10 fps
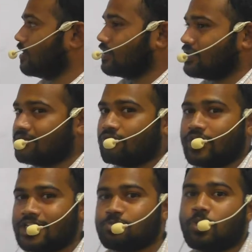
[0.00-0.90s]
Then
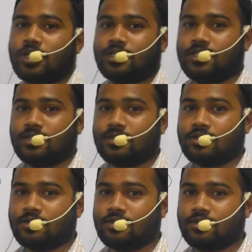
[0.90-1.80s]
what is polity?
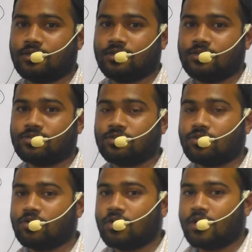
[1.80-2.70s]

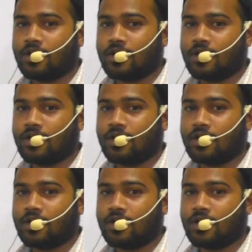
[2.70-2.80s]
So